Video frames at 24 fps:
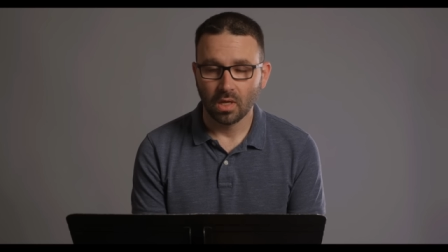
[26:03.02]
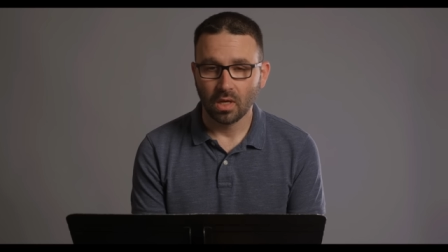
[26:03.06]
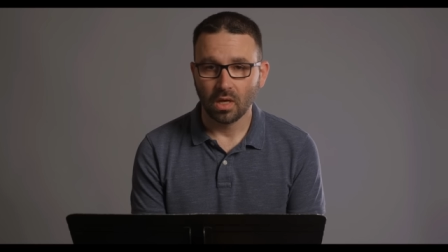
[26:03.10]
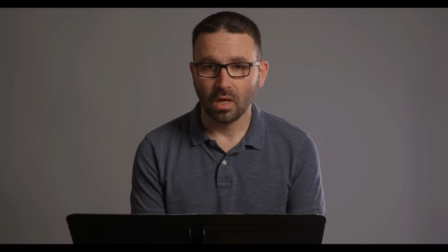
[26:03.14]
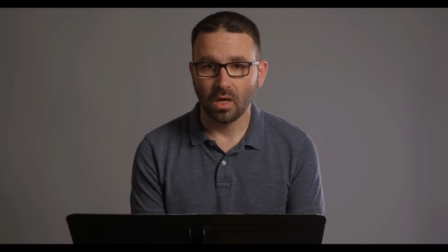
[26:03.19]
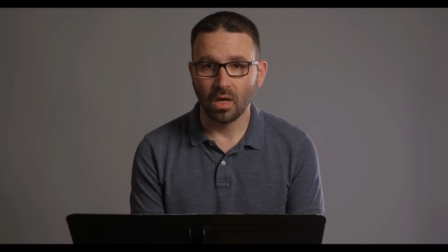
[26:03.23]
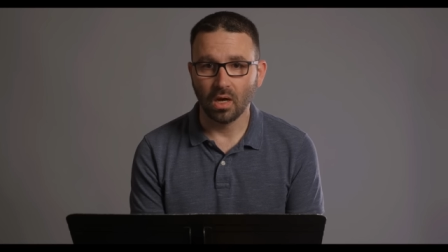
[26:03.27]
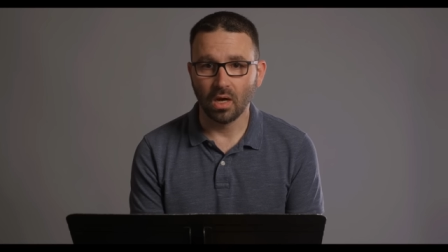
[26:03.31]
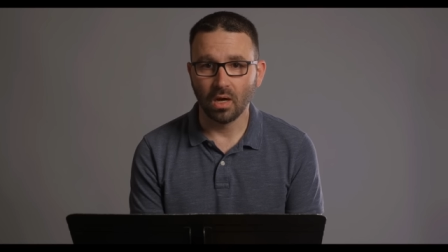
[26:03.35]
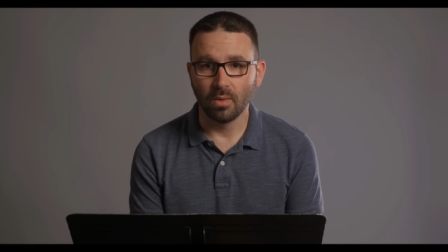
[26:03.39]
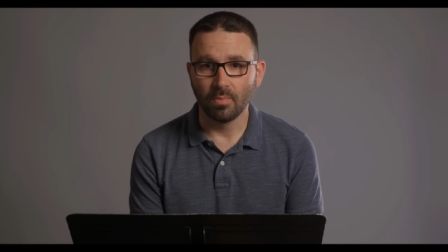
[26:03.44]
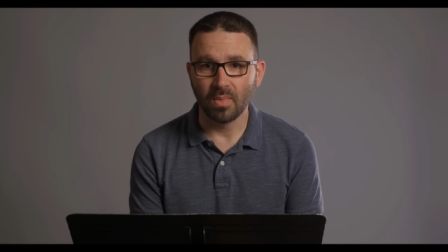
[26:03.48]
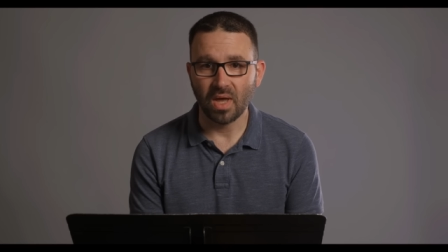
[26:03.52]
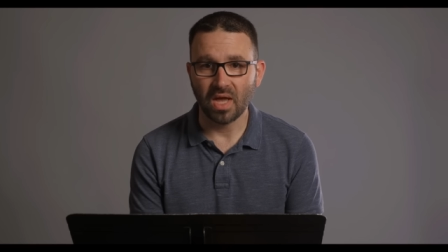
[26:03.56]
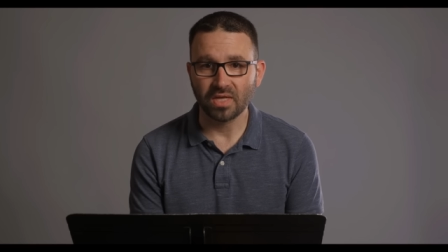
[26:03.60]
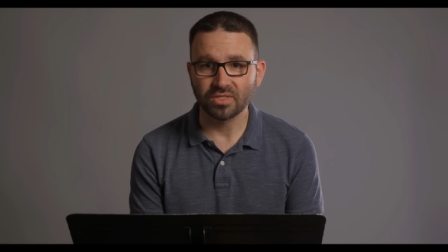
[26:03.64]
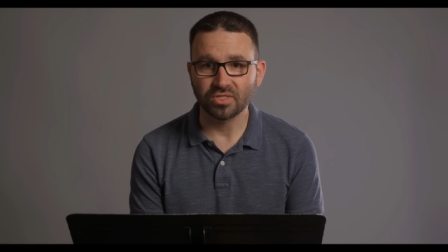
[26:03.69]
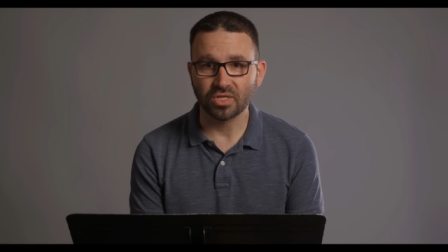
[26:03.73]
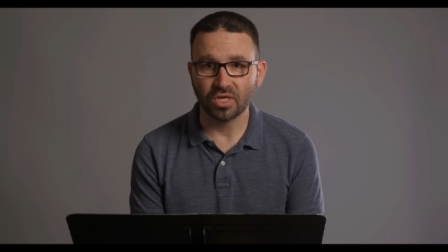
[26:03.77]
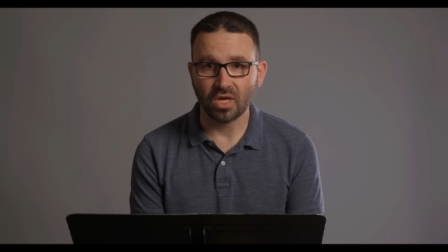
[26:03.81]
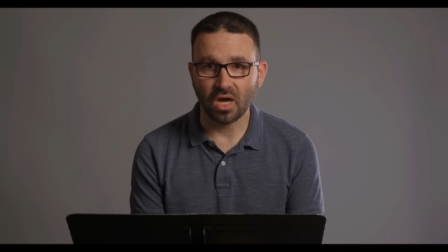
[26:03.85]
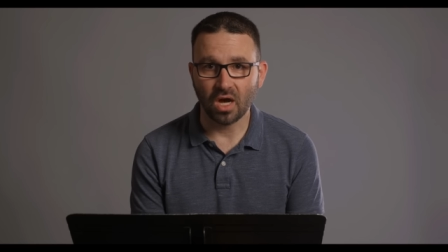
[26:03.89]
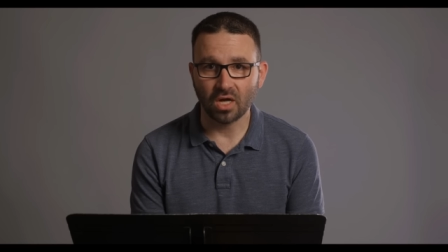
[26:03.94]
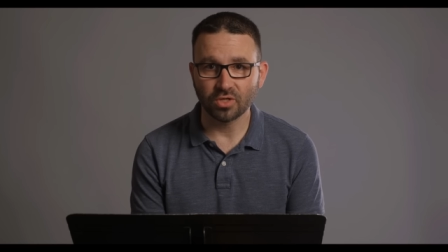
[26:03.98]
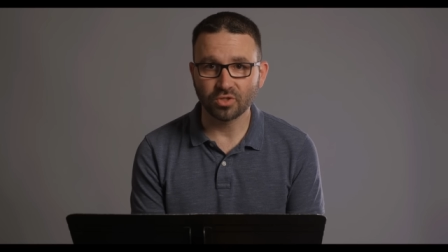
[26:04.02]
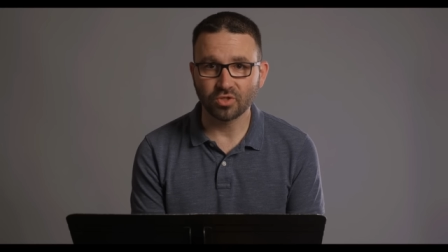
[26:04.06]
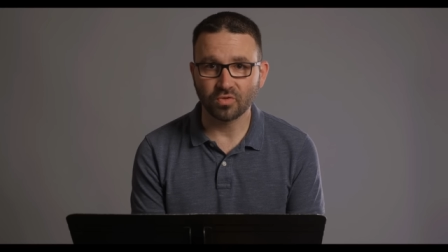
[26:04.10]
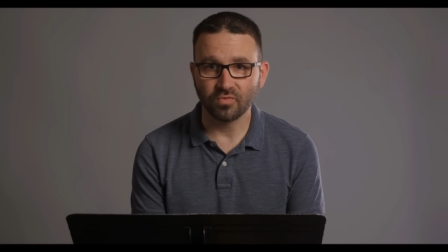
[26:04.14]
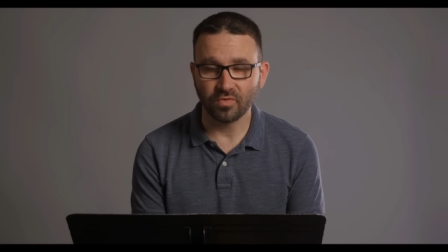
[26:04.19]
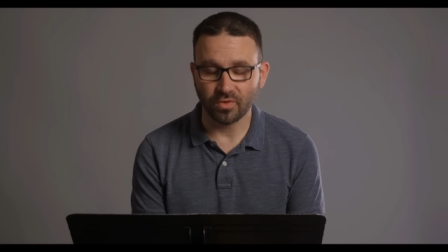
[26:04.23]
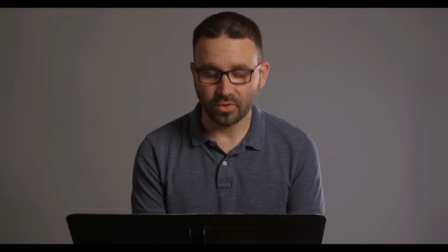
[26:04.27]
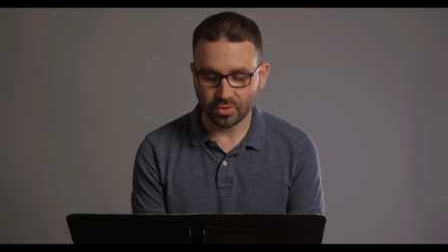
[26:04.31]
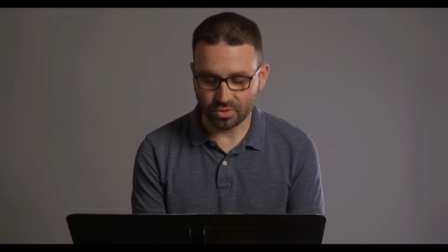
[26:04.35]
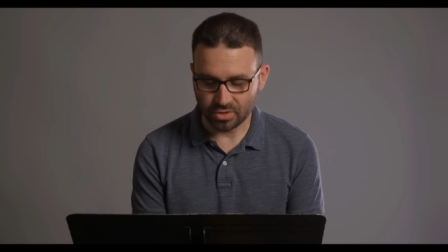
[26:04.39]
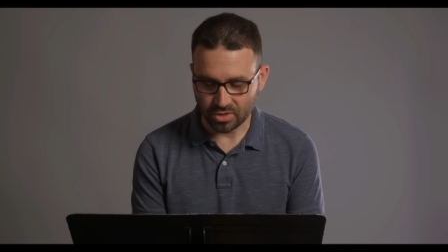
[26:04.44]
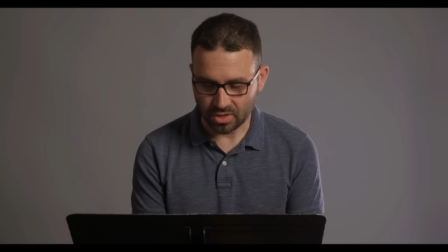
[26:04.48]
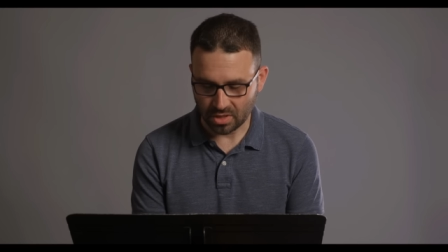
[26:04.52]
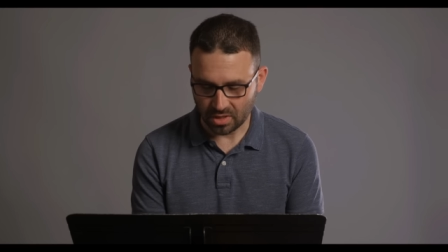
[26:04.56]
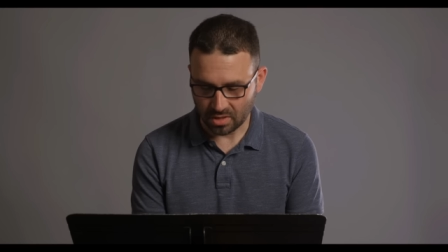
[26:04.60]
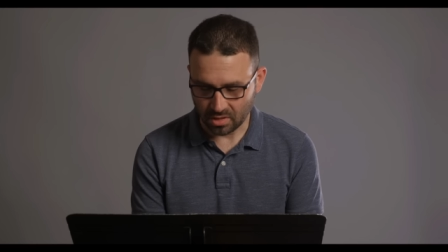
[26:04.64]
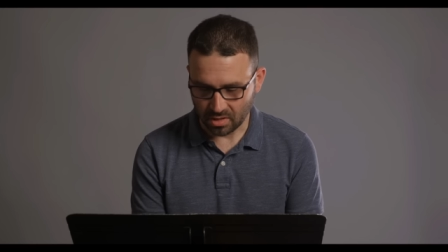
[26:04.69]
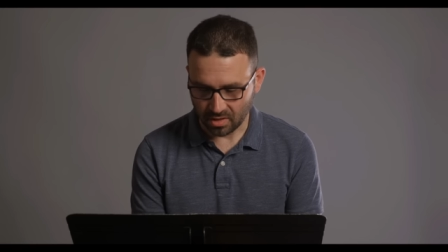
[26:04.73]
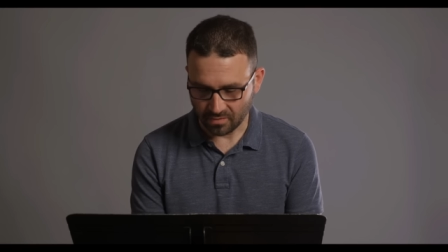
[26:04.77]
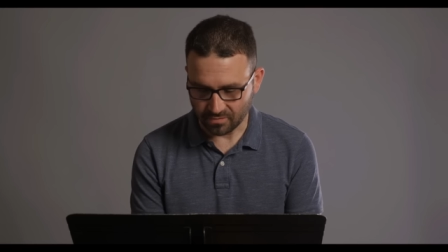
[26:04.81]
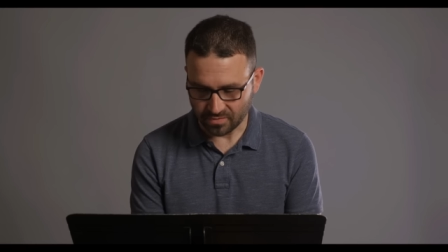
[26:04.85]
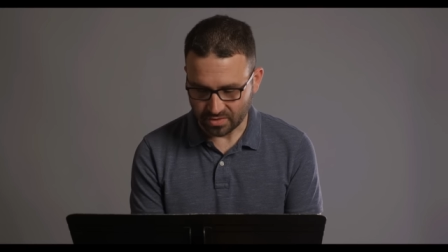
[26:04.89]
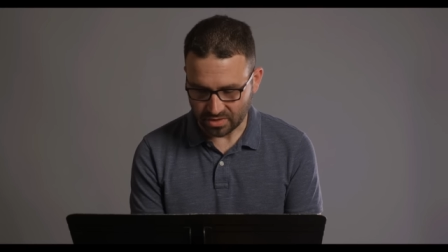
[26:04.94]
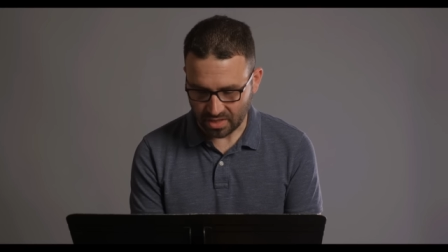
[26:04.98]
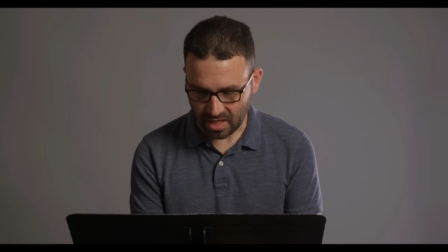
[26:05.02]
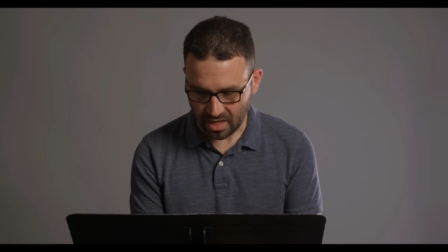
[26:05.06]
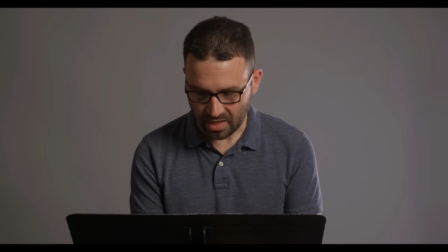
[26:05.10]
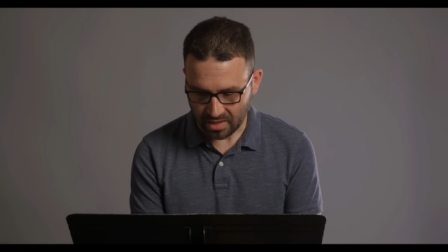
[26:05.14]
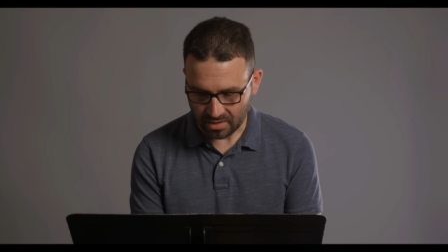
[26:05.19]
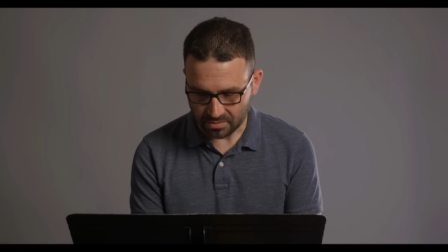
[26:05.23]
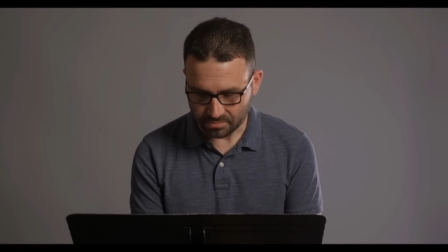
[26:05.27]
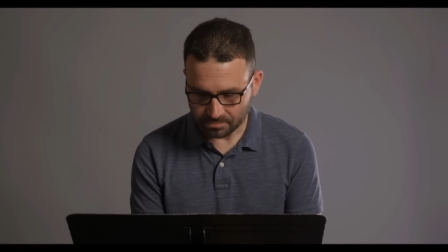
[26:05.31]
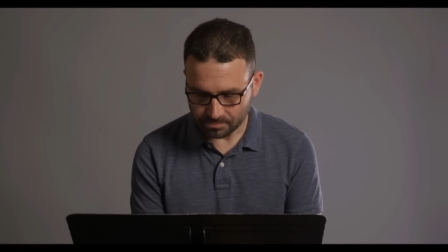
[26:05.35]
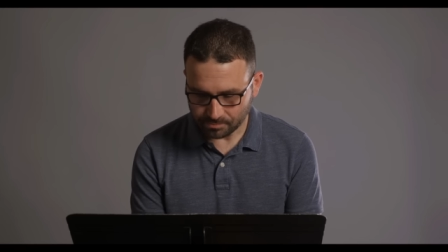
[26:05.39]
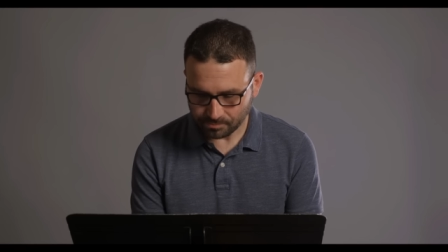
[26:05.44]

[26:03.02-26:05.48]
um, as a controversy of Zion.